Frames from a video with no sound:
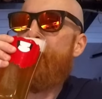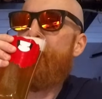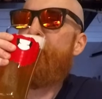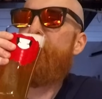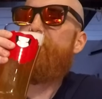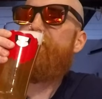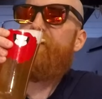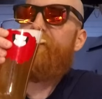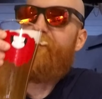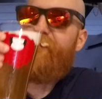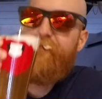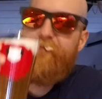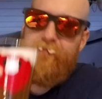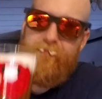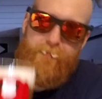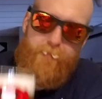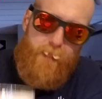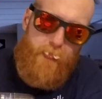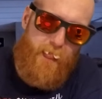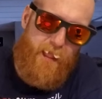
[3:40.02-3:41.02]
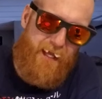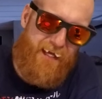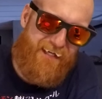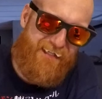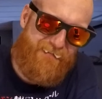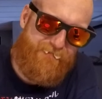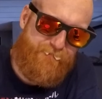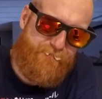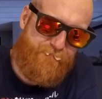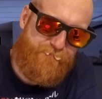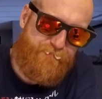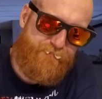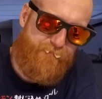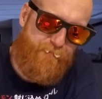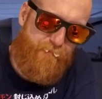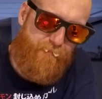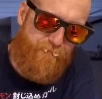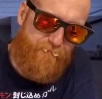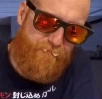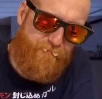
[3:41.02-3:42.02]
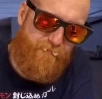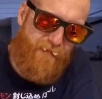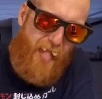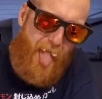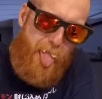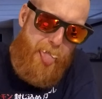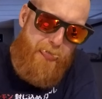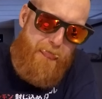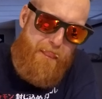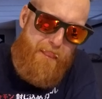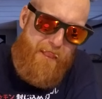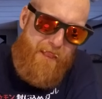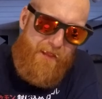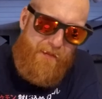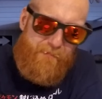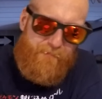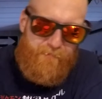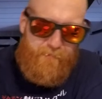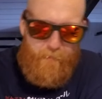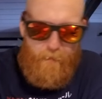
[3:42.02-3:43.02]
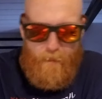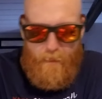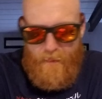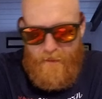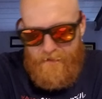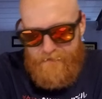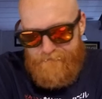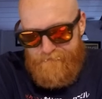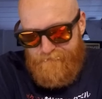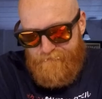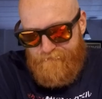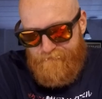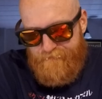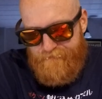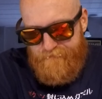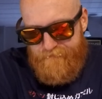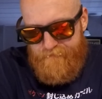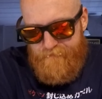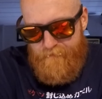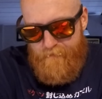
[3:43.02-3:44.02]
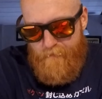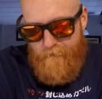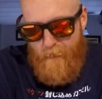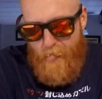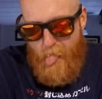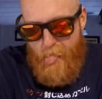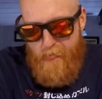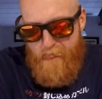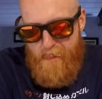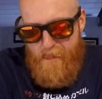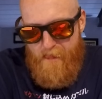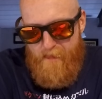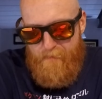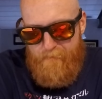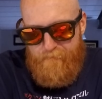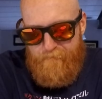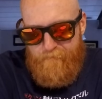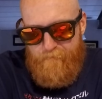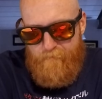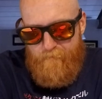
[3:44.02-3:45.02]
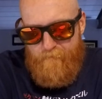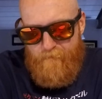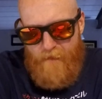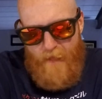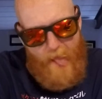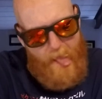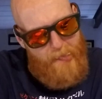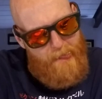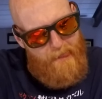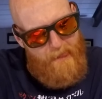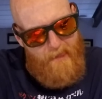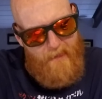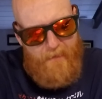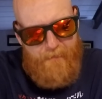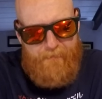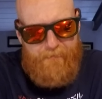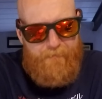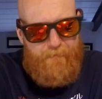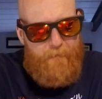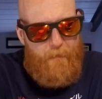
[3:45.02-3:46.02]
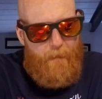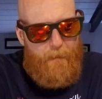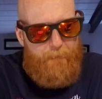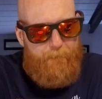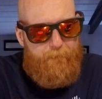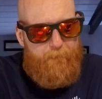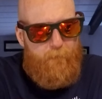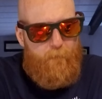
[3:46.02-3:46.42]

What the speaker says: [no speech]